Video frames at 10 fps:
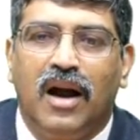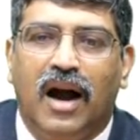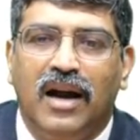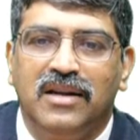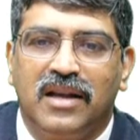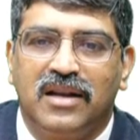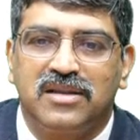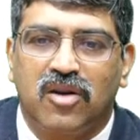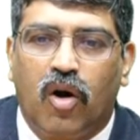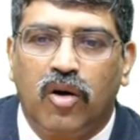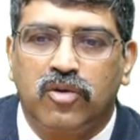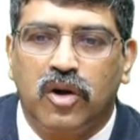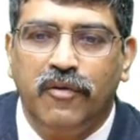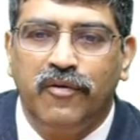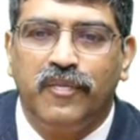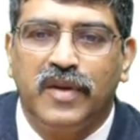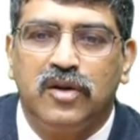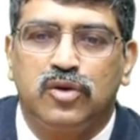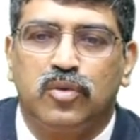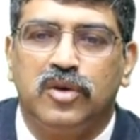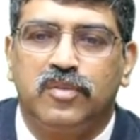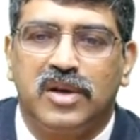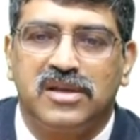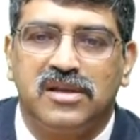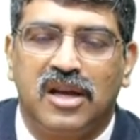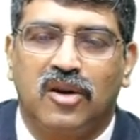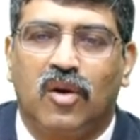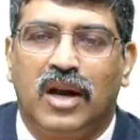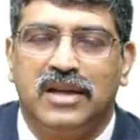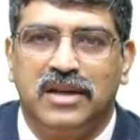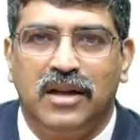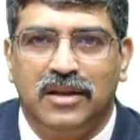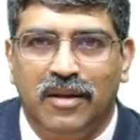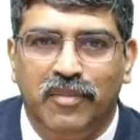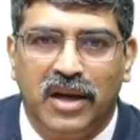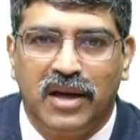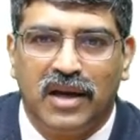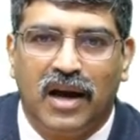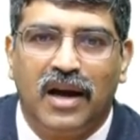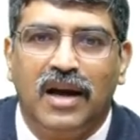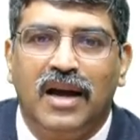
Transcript: and there is lot of smooth muscles and collagen in the media.